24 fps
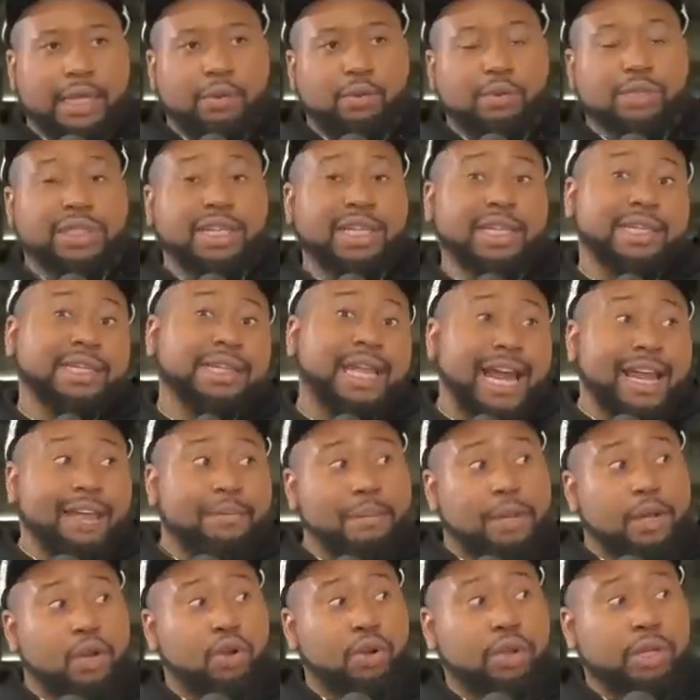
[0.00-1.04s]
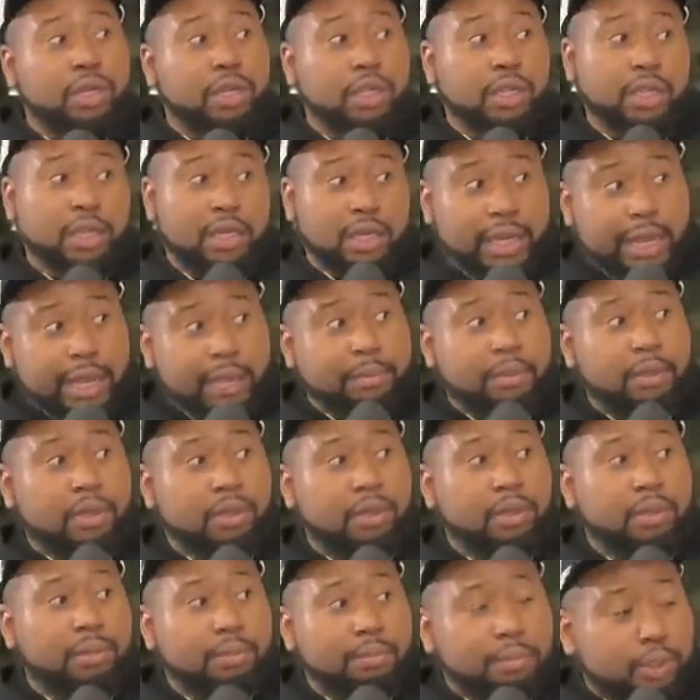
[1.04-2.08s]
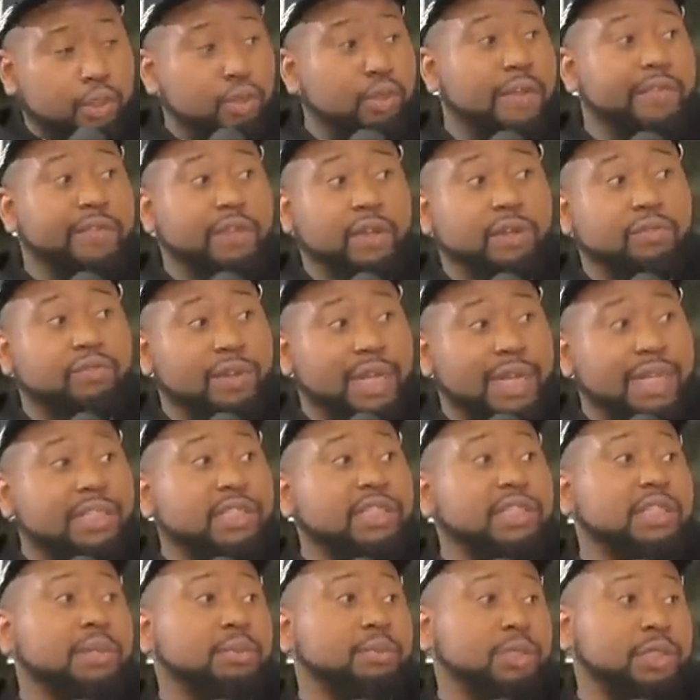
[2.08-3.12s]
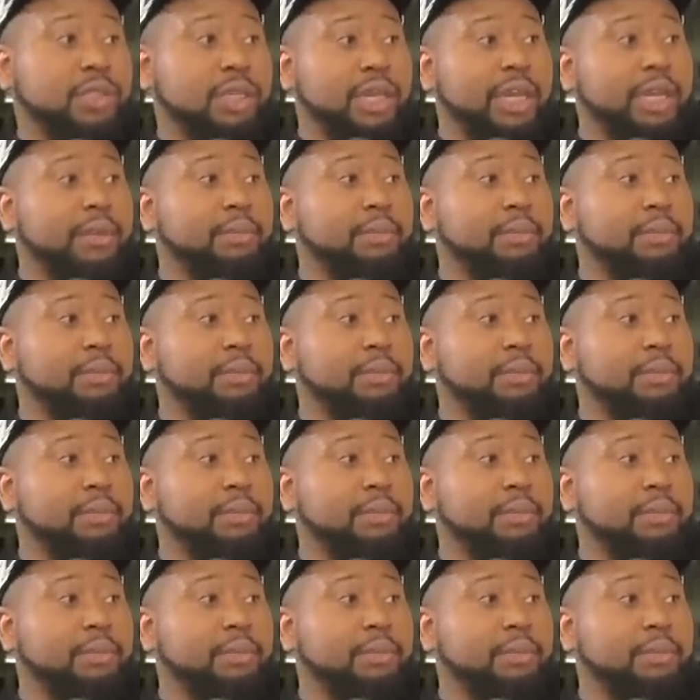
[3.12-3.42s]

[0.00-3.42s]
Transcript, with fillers: was an indictment on your label, but mm-hmm. you have a mm-hmm. good relationship with your